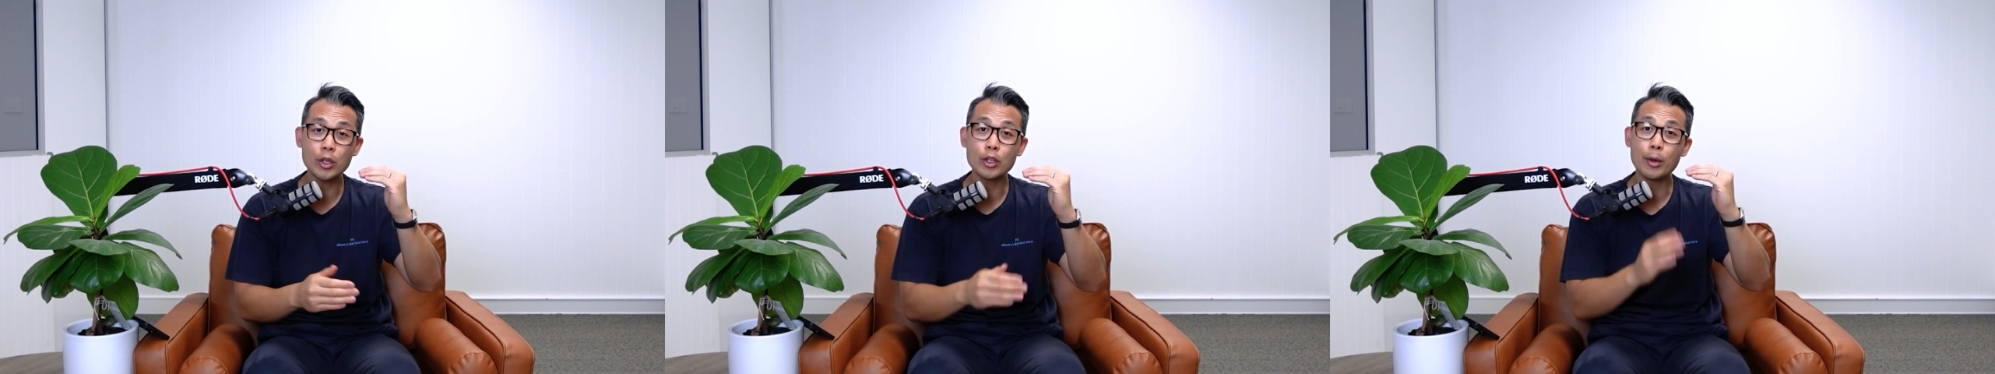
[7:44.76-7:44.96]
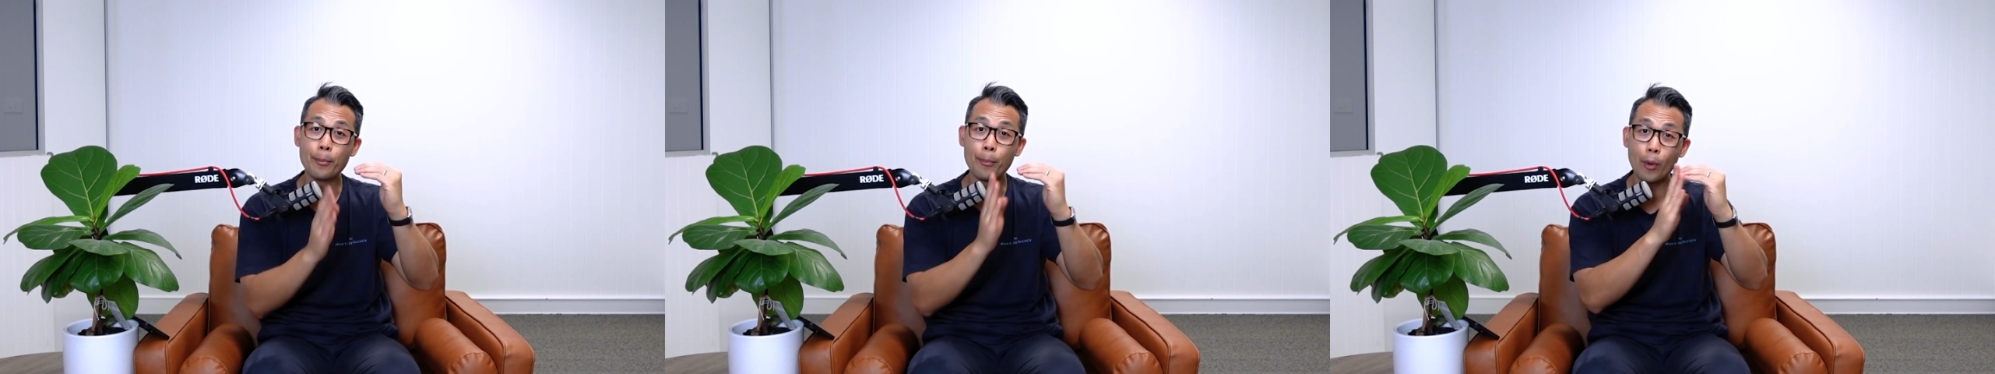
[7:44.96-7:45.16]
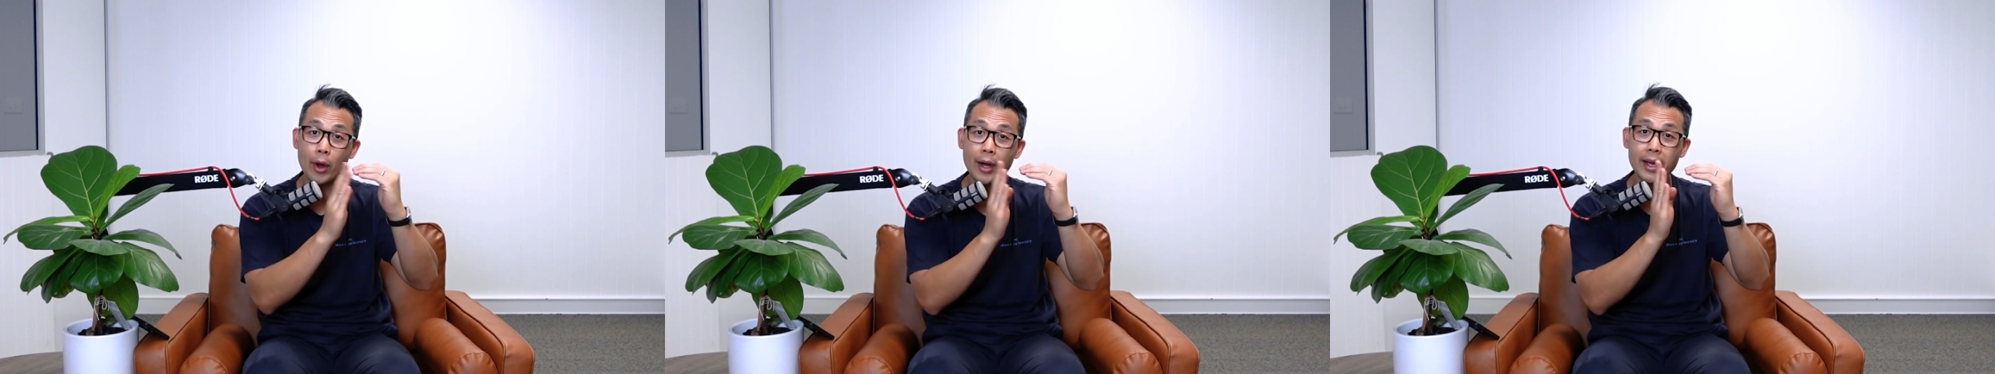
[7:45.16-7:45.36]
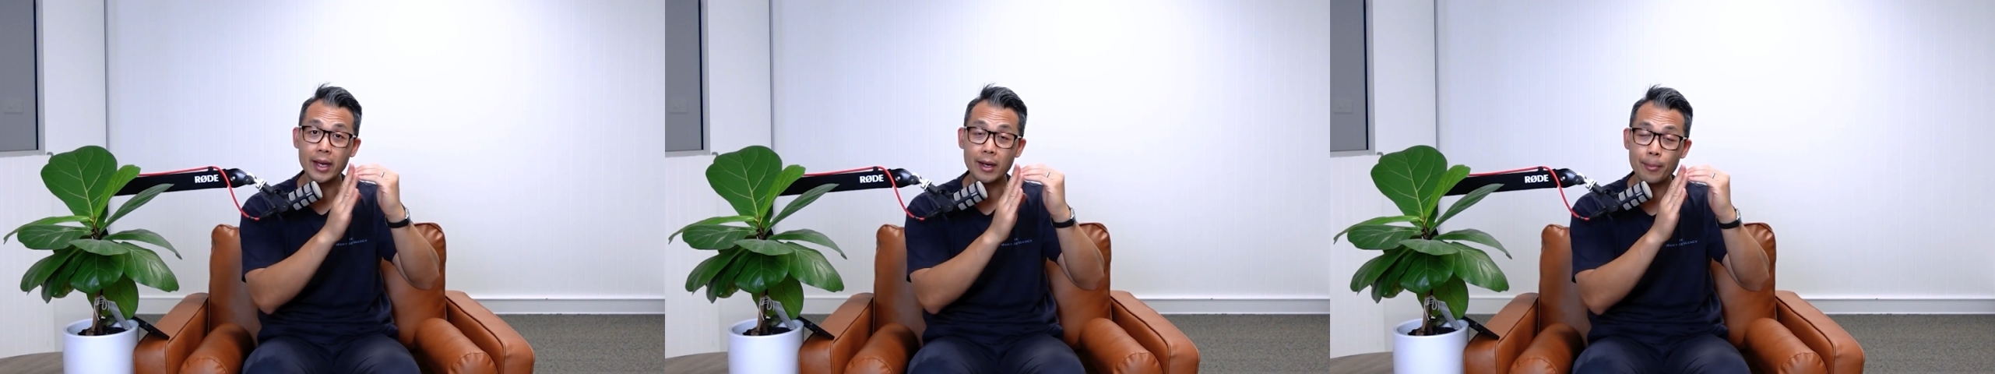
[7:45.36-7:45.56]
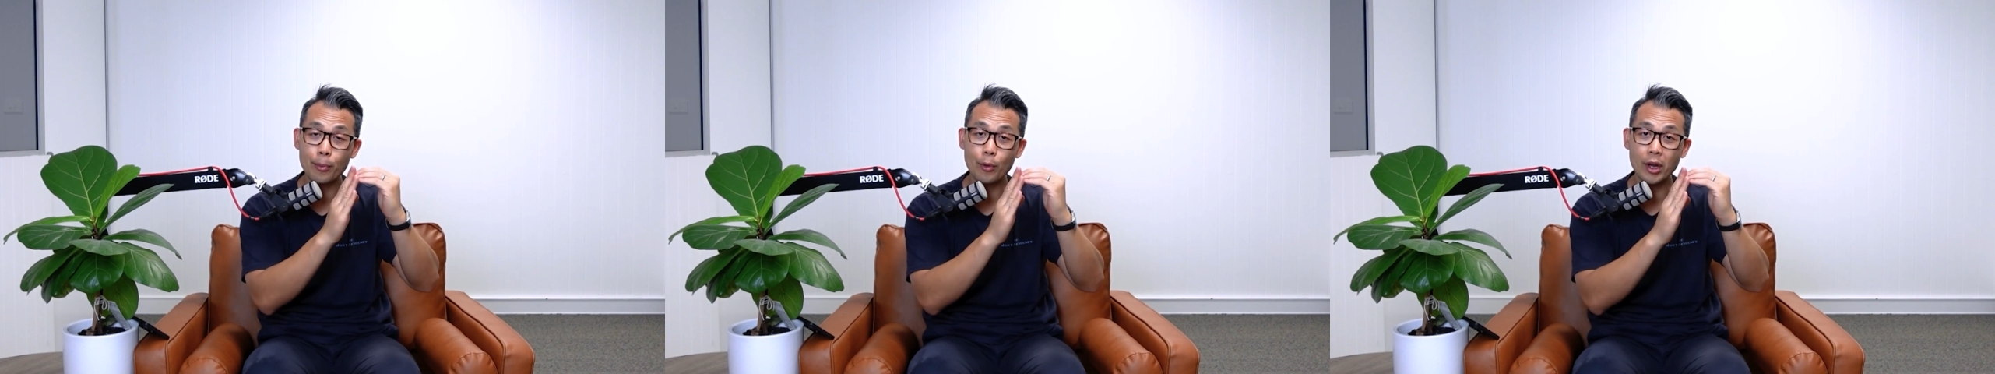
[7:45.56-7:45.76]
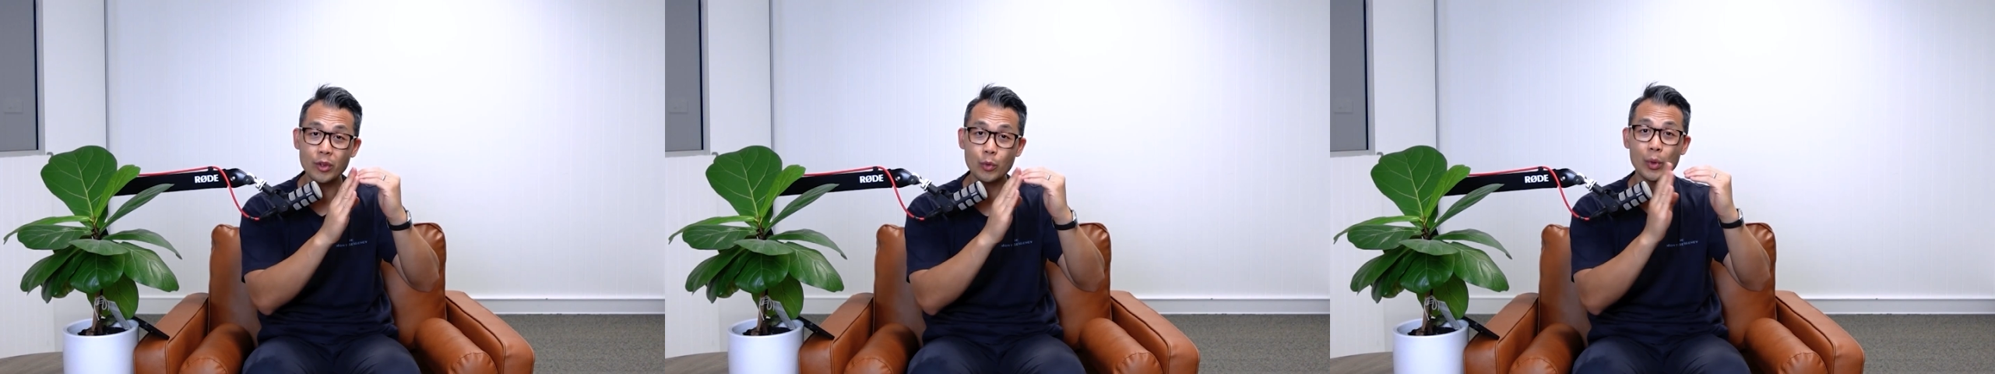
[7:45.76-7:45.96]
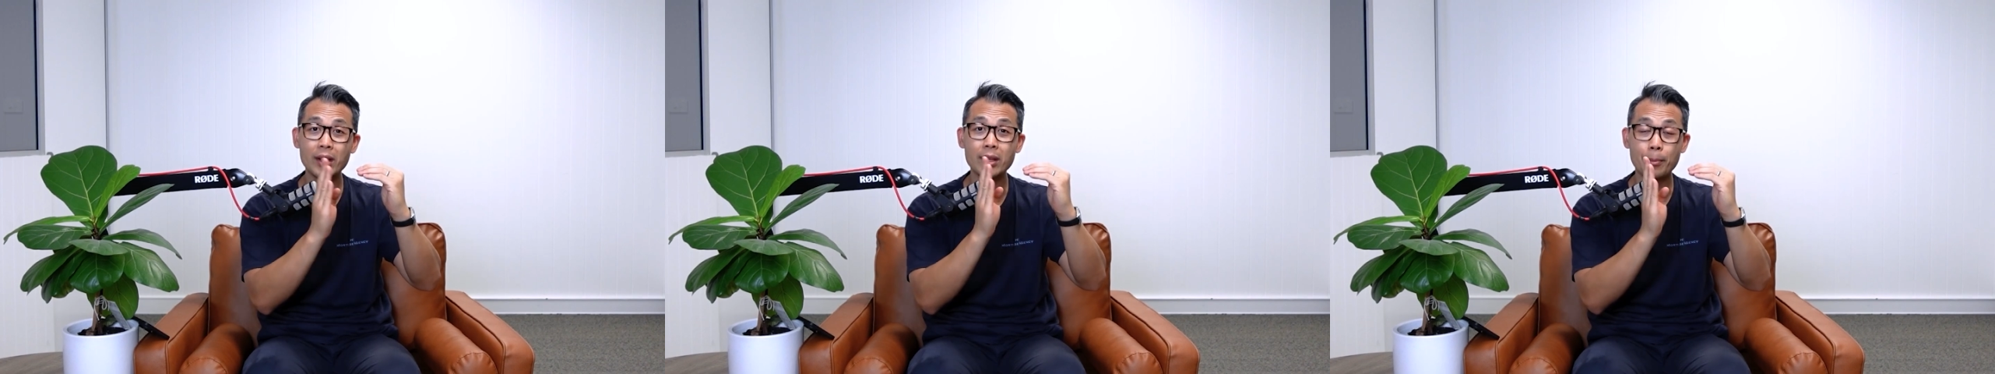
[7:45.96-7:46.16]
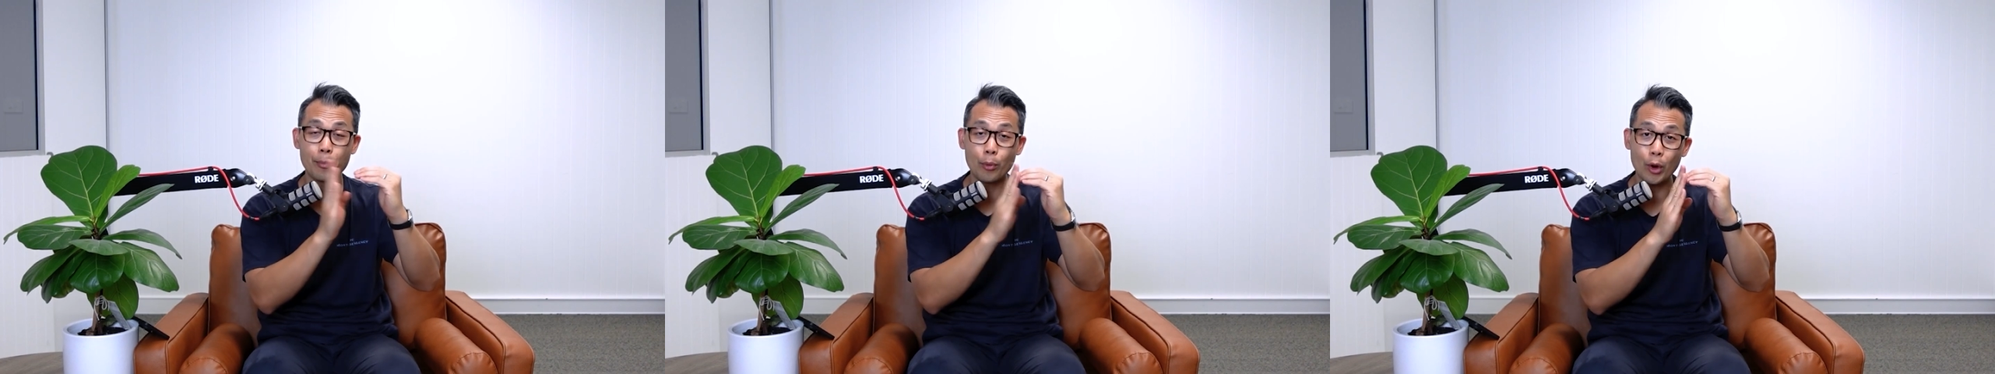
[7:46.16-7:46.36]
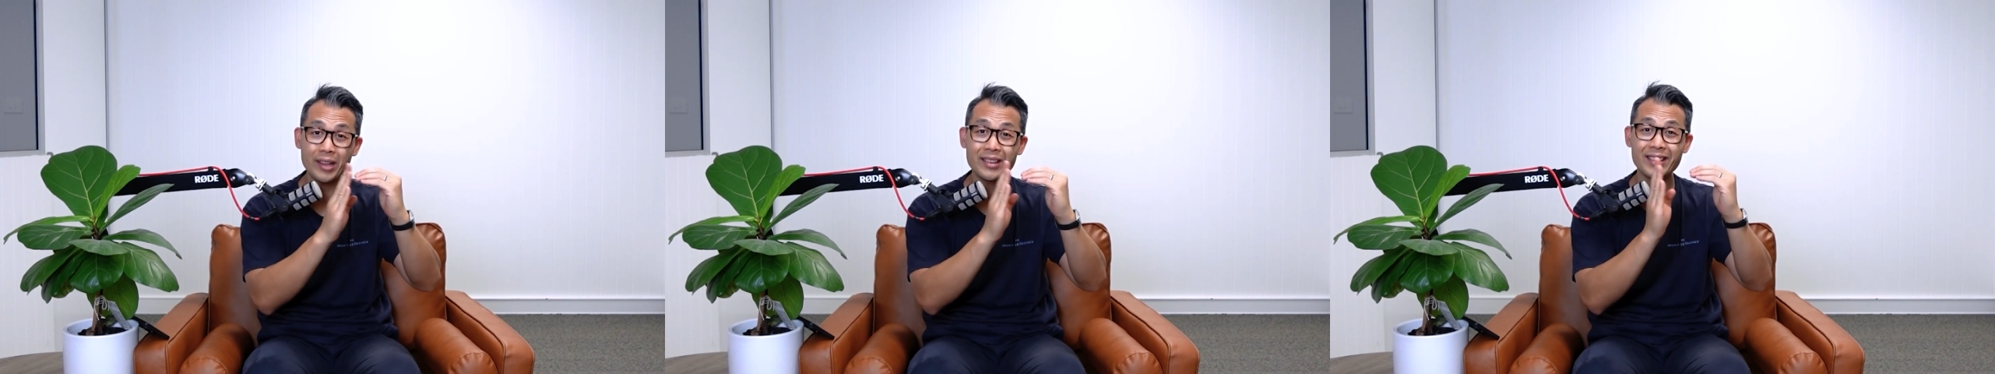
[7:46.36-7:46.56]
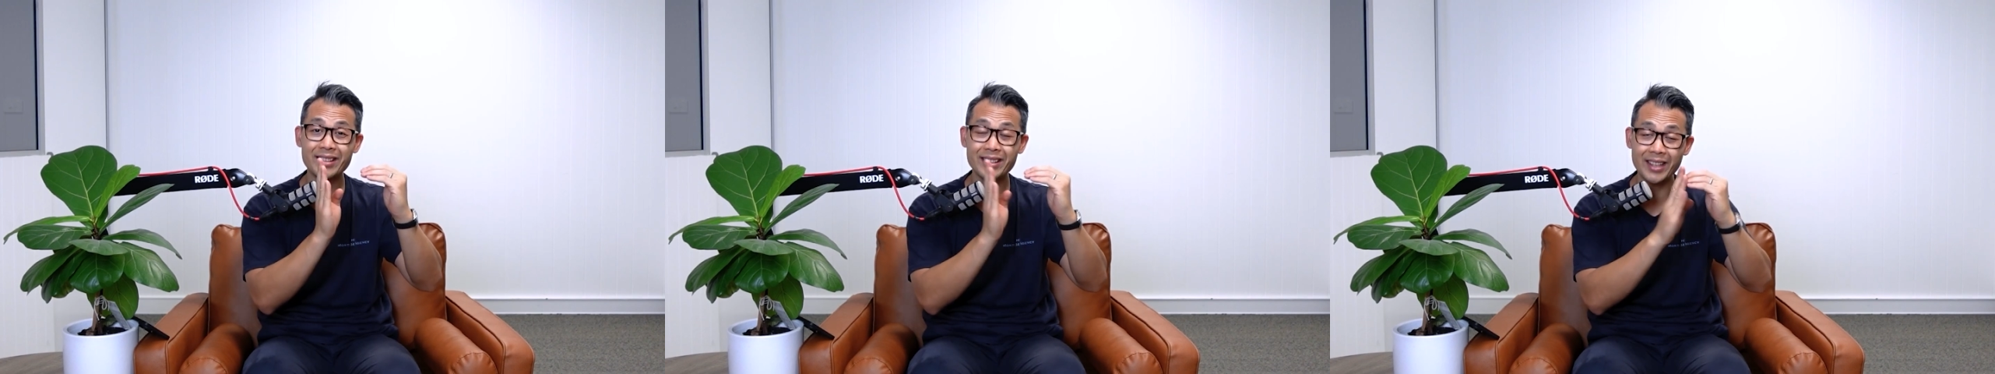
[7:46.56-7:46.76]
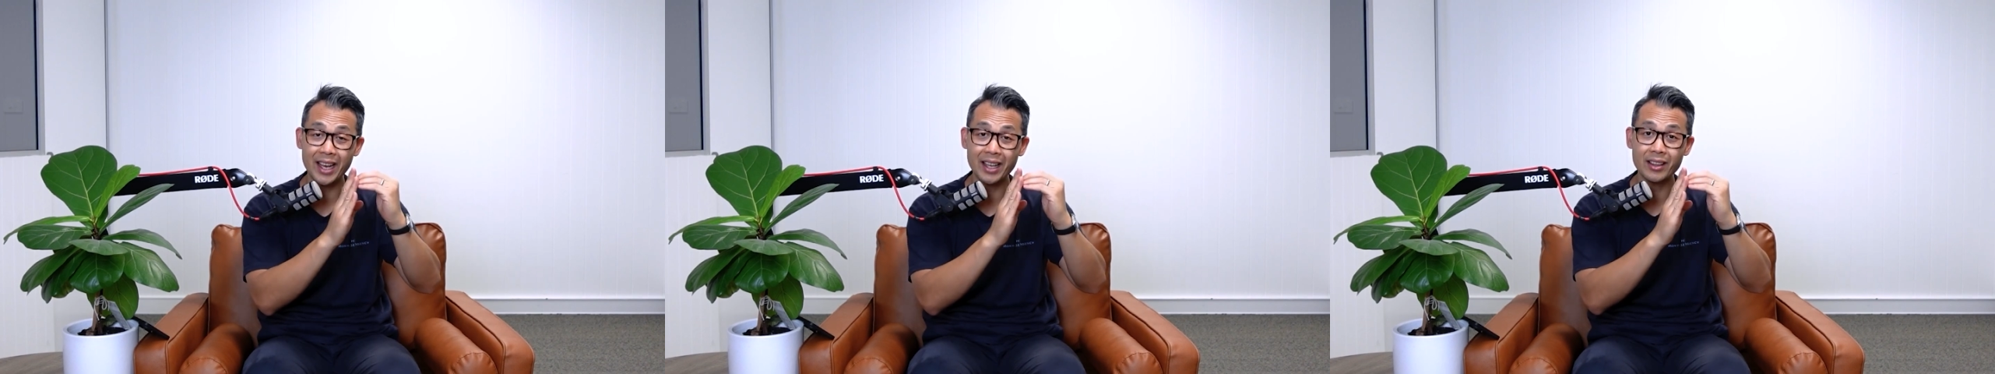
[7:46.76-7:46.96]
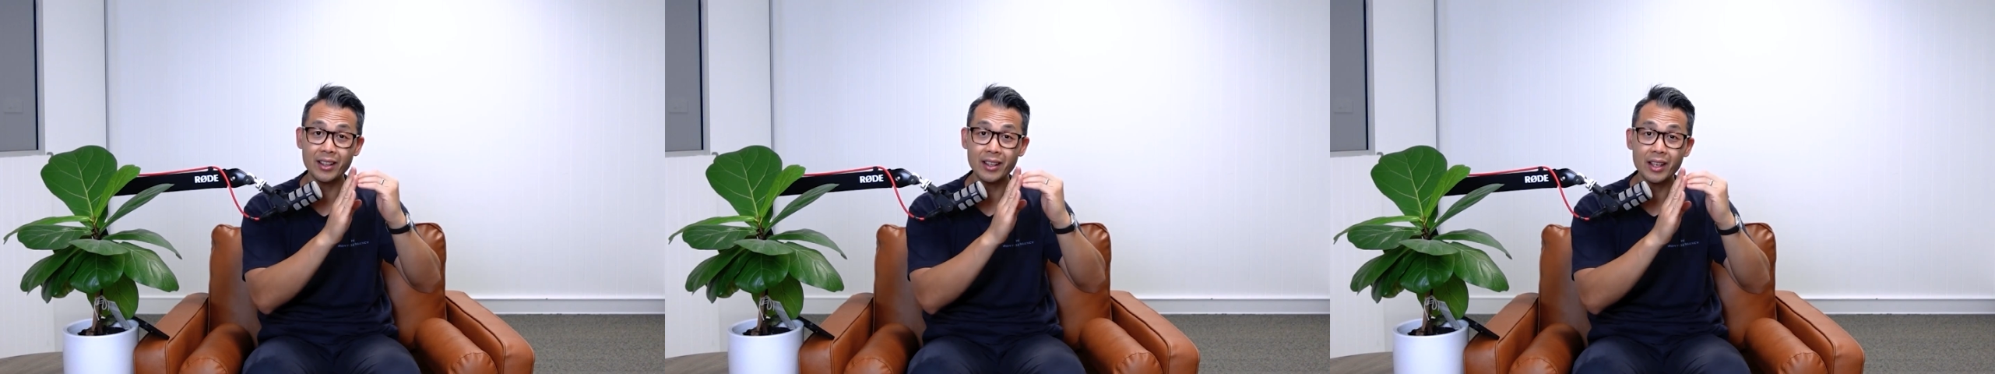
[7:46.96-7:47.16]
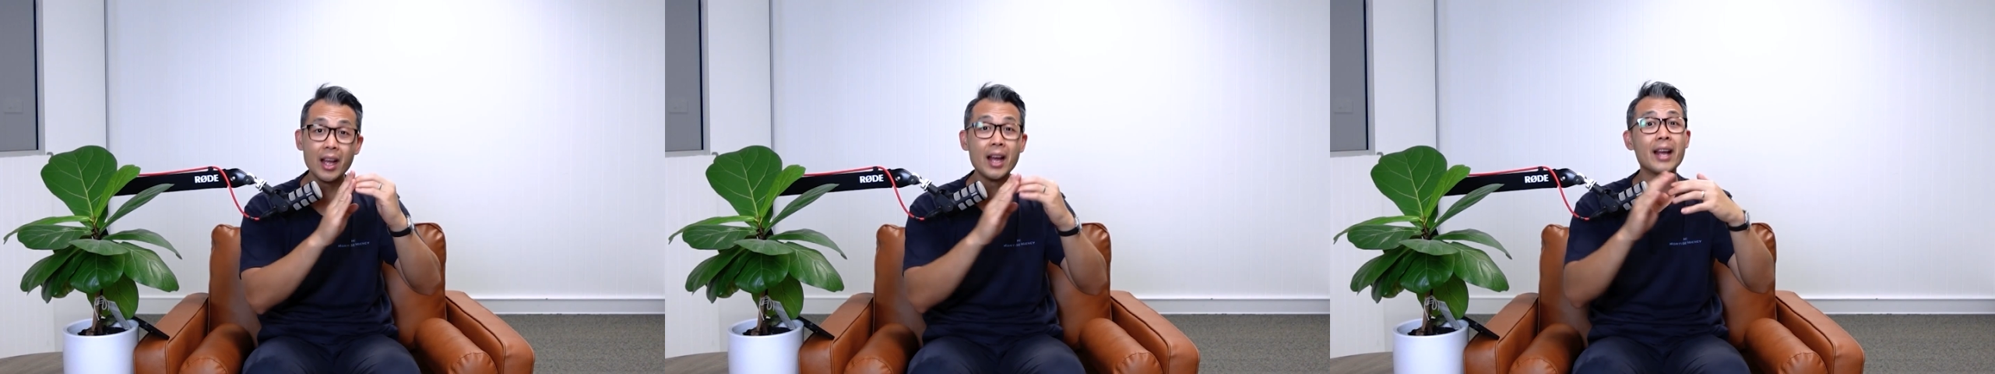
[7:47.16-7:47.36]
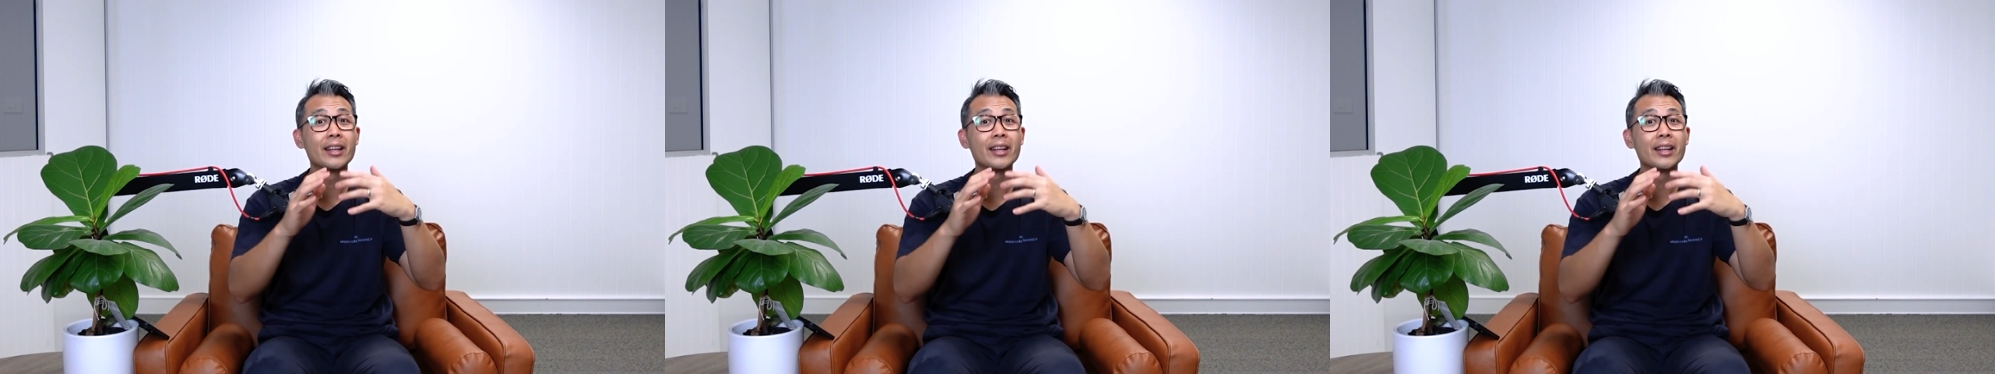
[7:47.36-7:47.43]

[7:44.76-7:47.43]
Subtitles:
what? You're buying at a price where the price is stagnant.